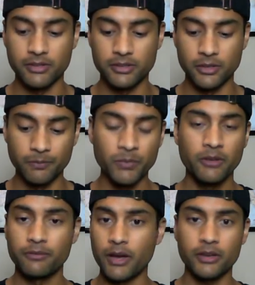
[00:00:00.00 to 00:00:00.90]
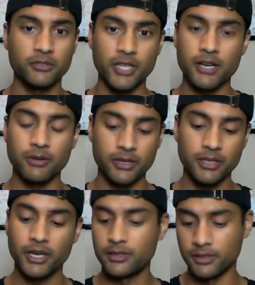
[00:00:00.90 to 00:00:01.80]
So Falcons, Jaguars,
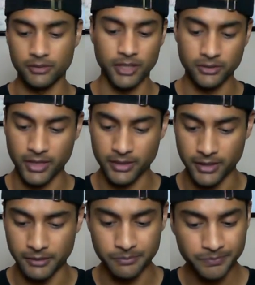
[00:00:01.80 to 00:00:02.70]
don't touch that game.